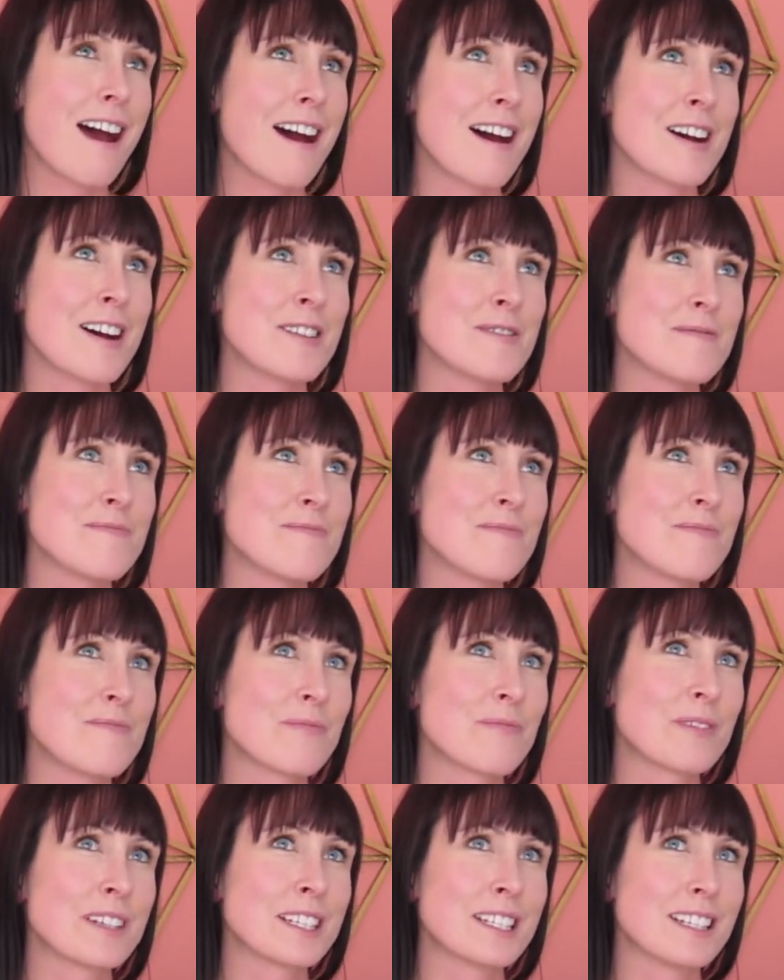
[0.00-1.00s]

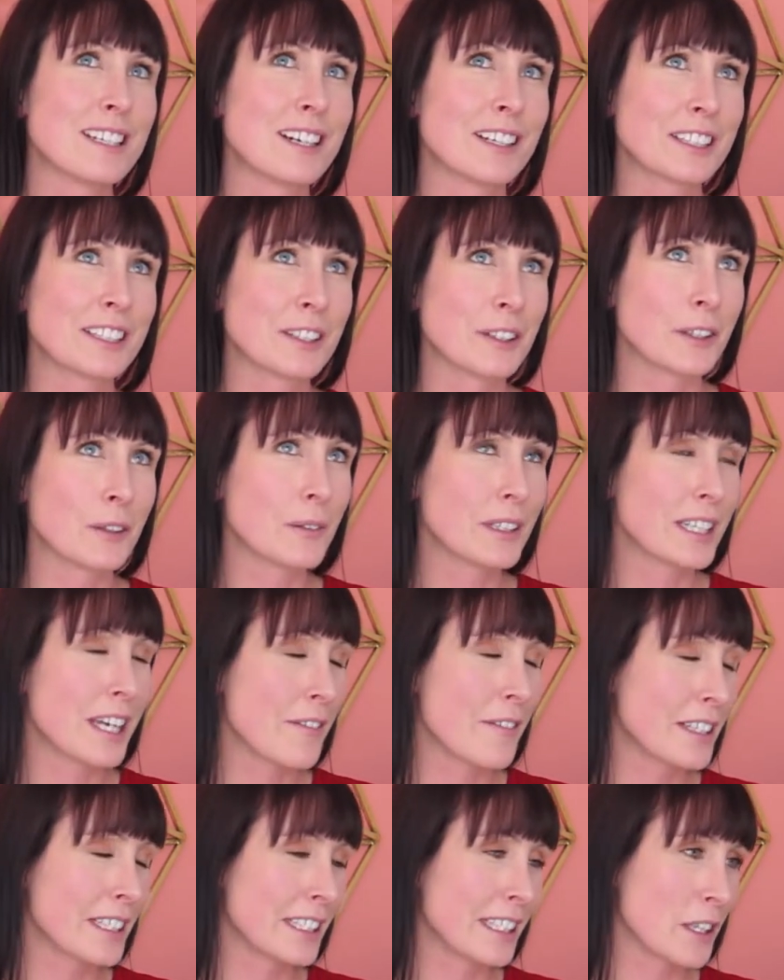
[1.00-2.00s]
I
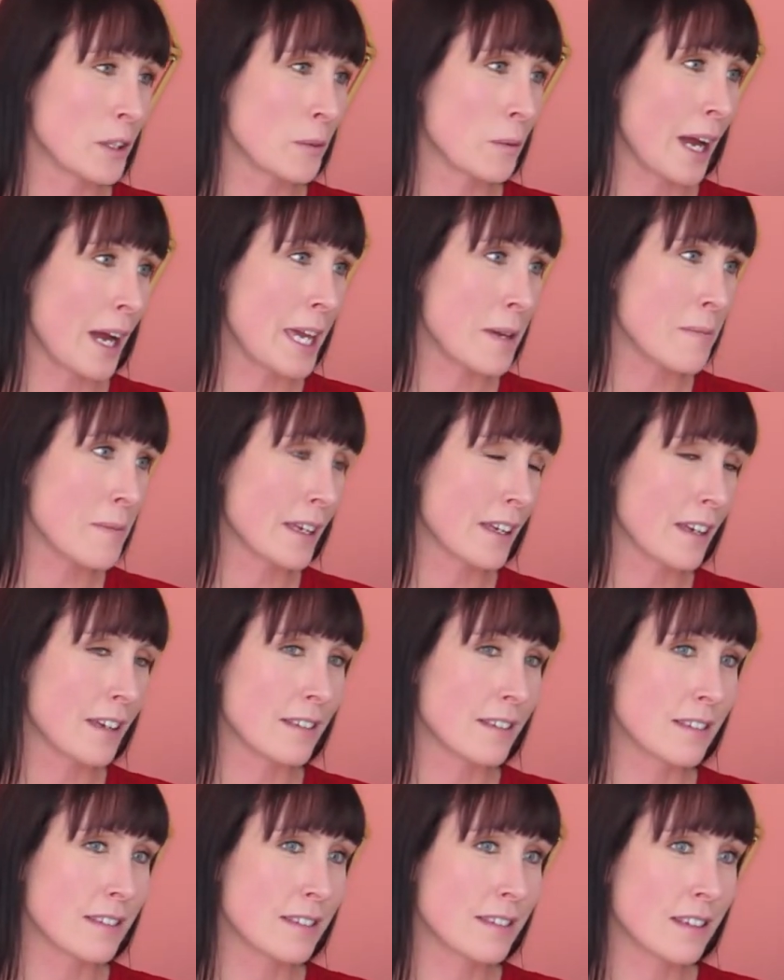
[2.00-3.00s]
wouldn't have it any other way,
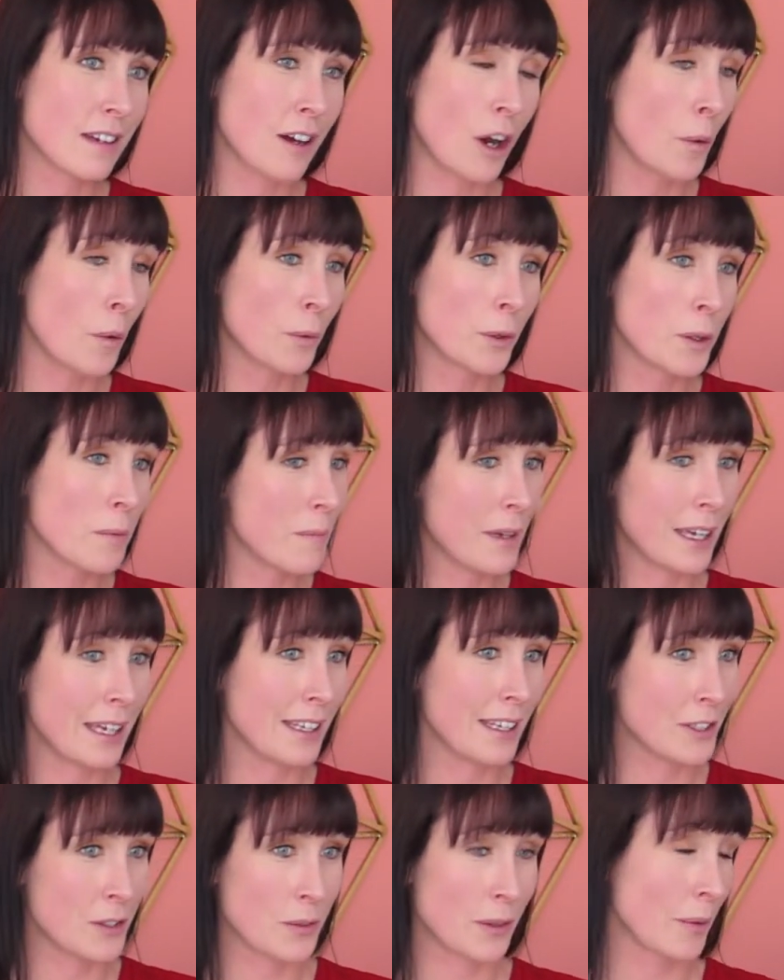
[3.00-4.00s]
because I wouldn't
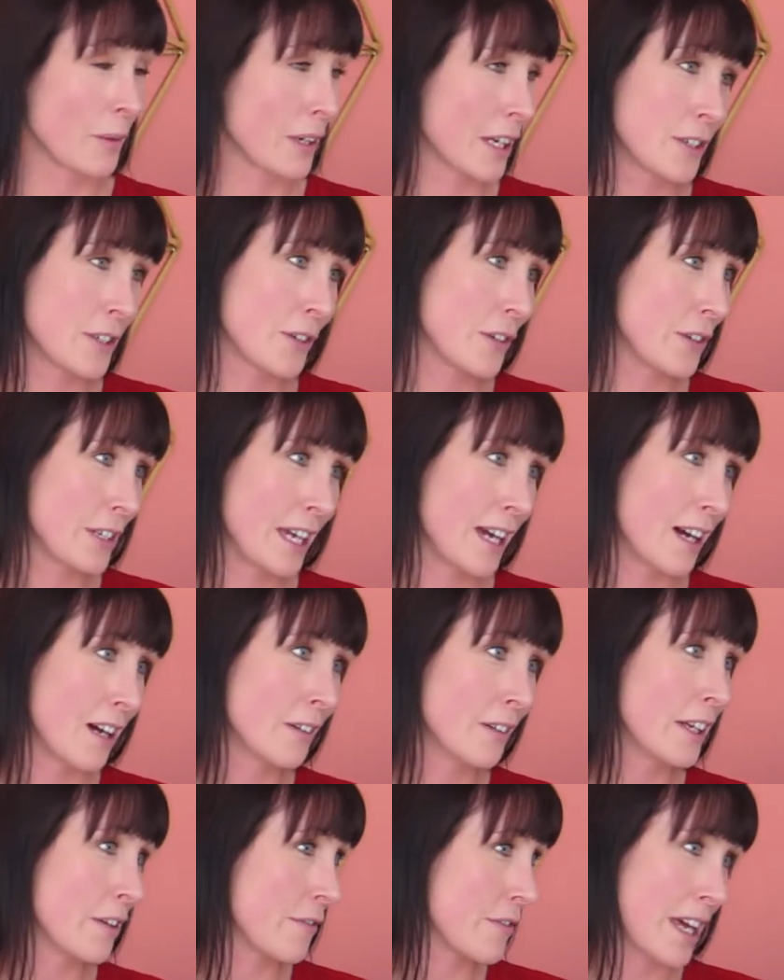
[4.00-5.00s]
be doing what I do
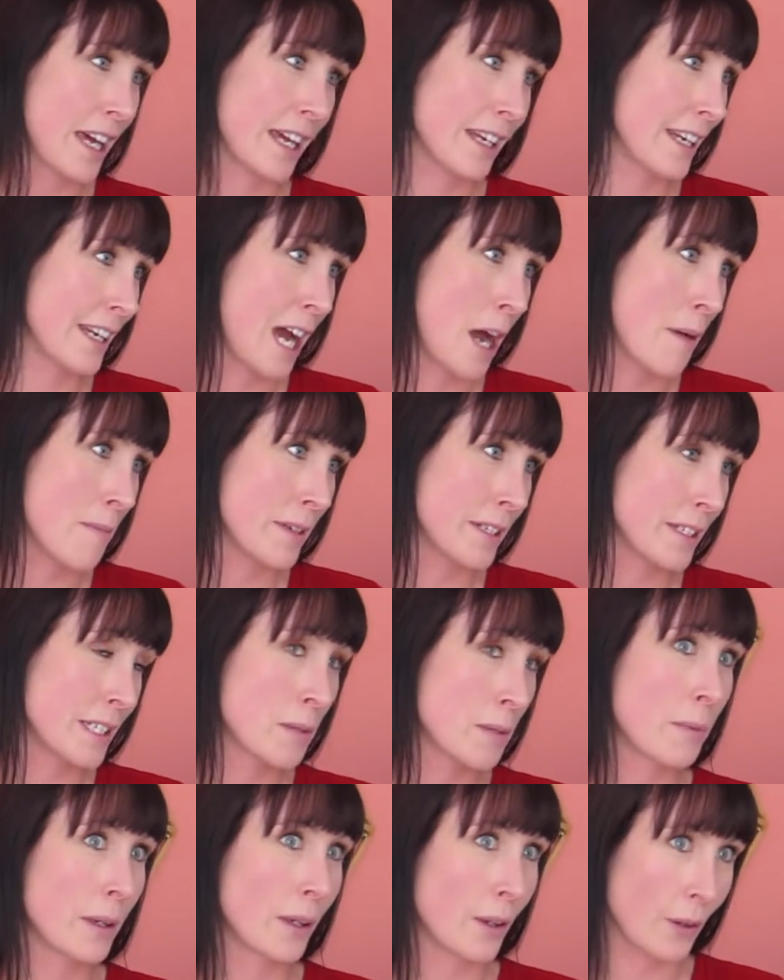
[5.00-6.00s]
now if that hadn't
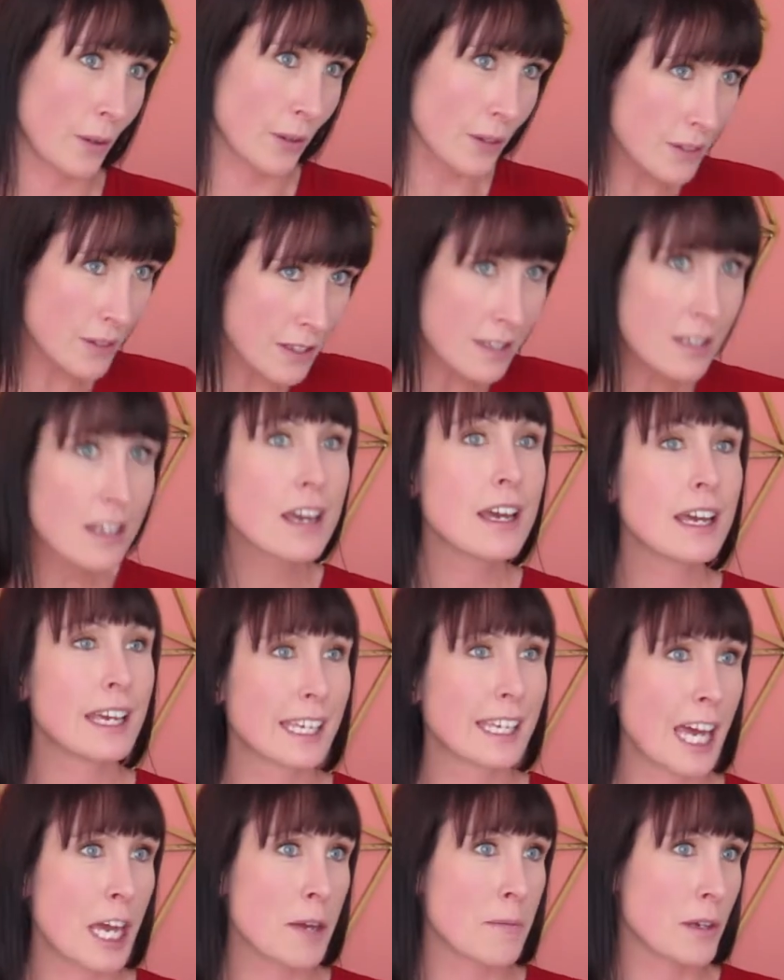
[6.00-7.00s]
happened, because
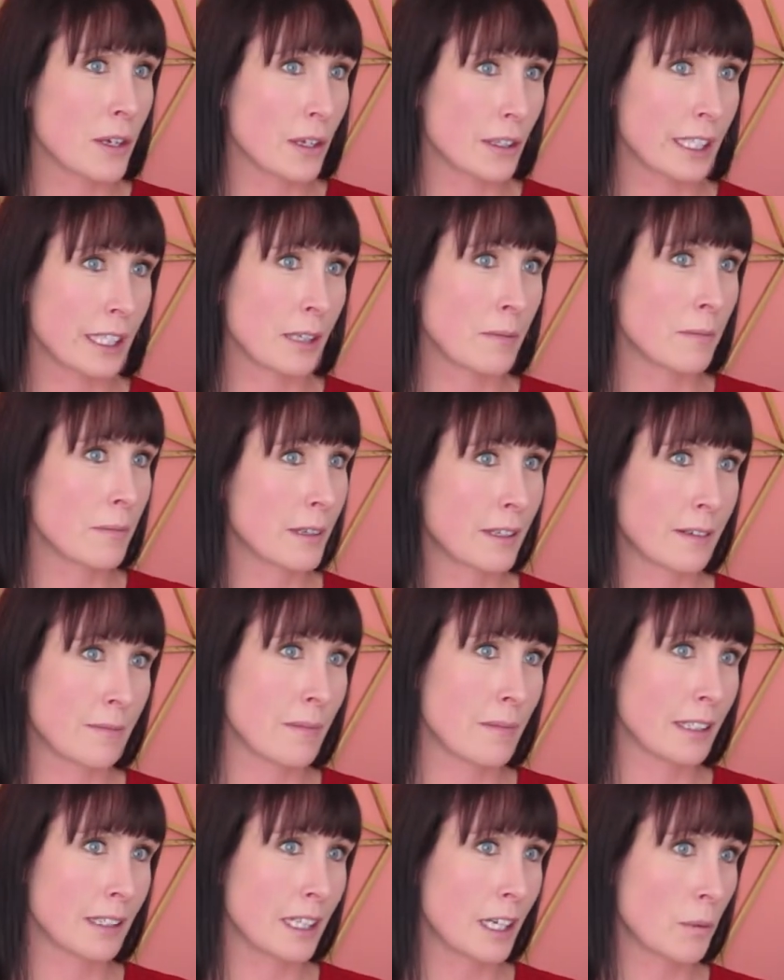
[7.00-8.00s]
he came early,
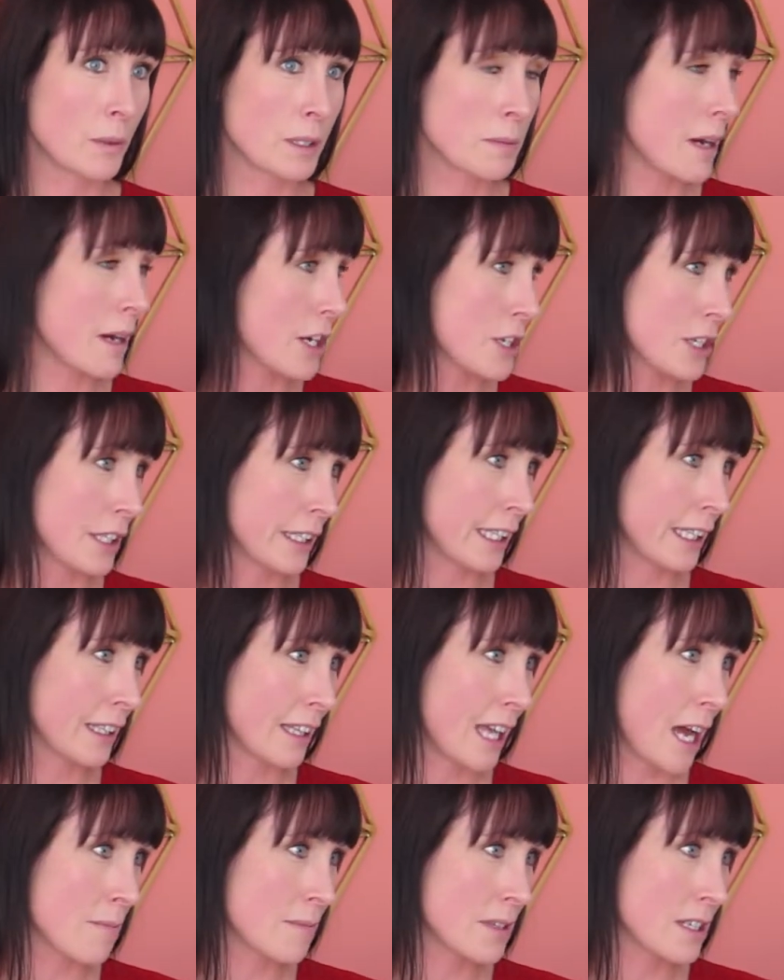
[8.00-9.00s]
my lung was partially
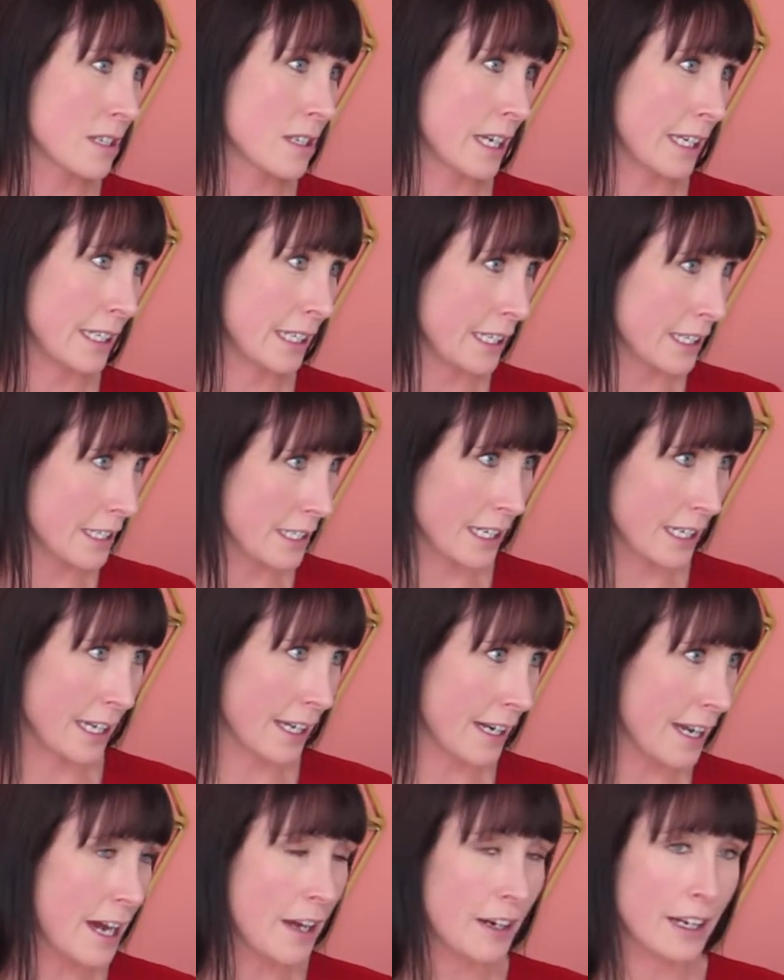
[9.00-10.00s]
collapsed, he needed to
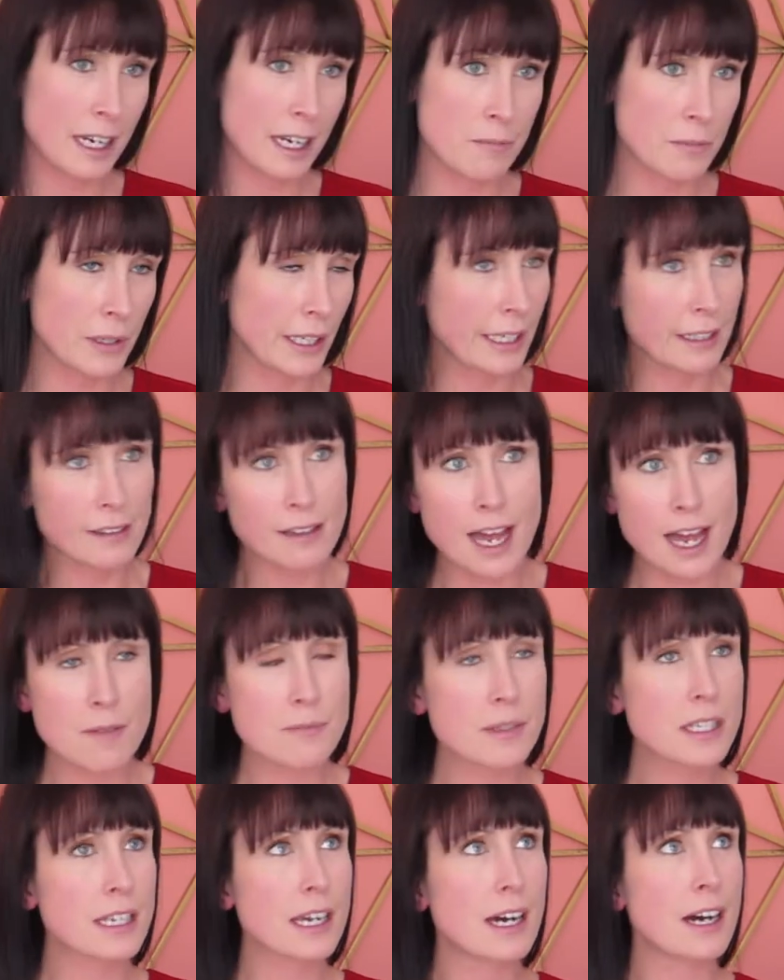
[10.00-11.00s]
get out, I had
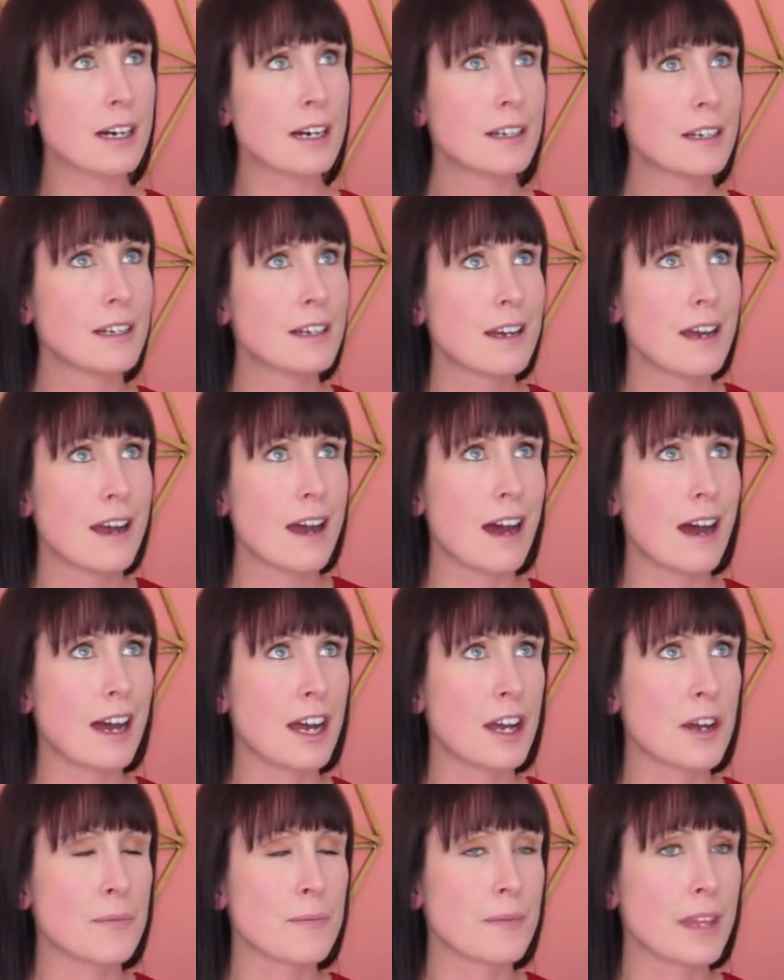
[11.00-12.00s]
preeclampsia,
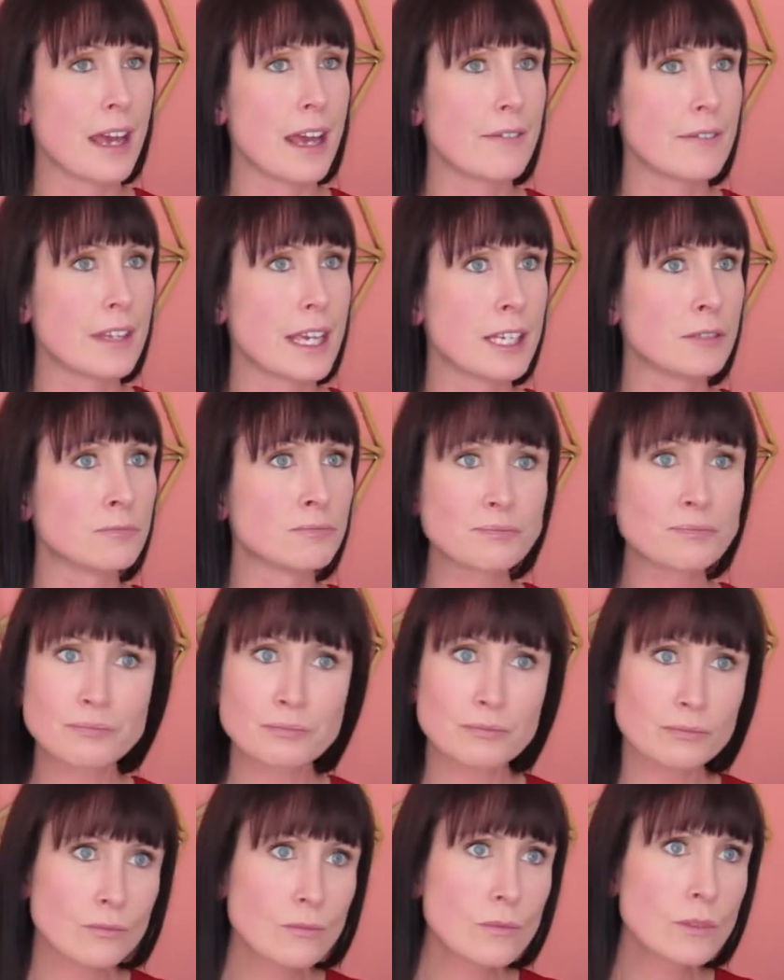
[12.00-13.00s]
and then